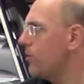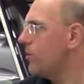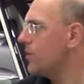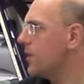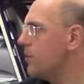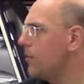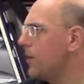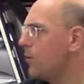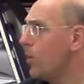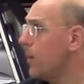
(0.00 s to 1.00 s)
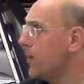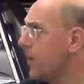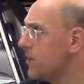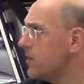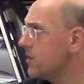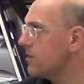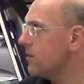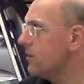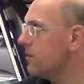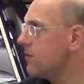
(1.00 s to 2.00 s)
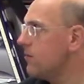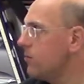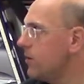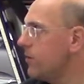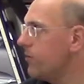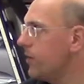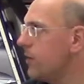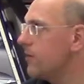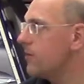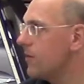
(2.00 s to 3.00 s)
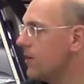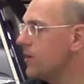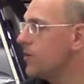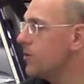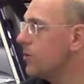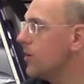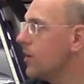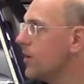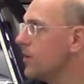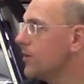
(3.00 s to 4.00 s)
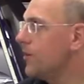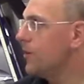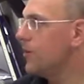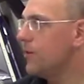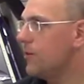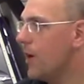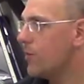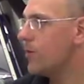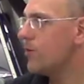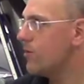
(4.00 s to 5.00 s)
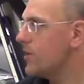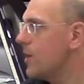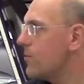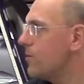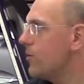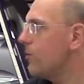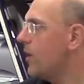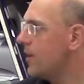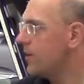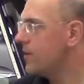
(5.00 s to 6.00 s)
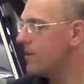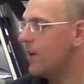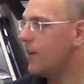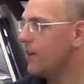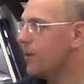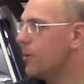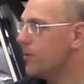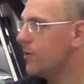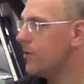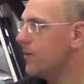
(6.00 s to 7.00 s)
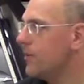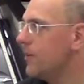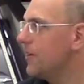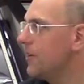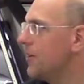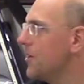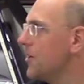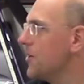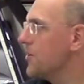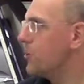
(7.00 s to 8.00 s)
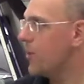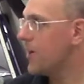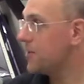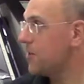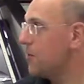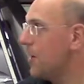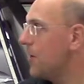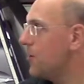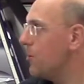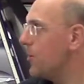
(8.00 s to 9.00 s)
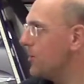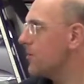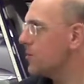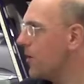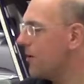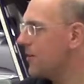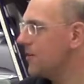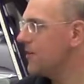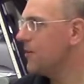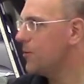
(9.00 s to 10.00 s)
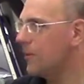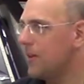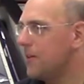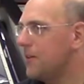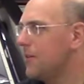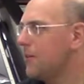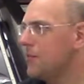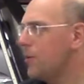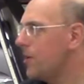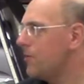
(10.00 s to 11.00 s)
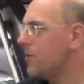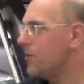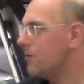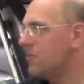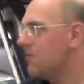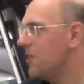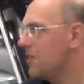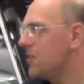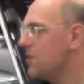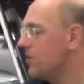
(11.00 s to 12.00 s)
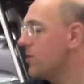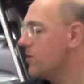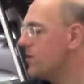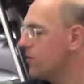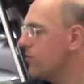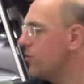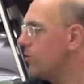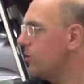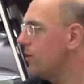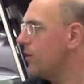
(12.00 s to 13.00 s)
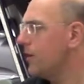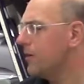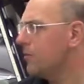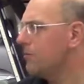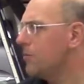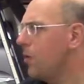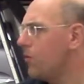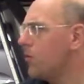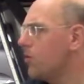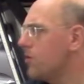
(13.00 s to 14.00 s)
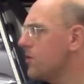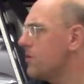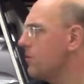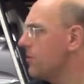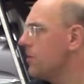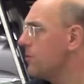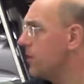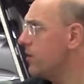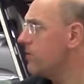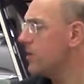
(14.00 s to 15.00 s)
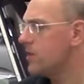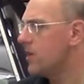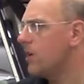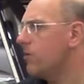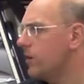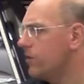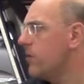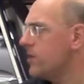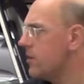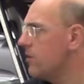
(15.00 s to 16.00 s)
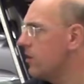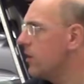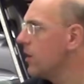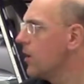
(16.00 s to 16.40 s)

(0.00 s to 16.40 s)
For example, like wedding exits. It's a really fun thing to do. So you know, after your reception, we fly in in the helicopter and uh, surprise the crowd. Nobody knows about it. You know, we land at wherever the event is, if there's enough room. You know, like a golf course or the bigger events that have like a grass area.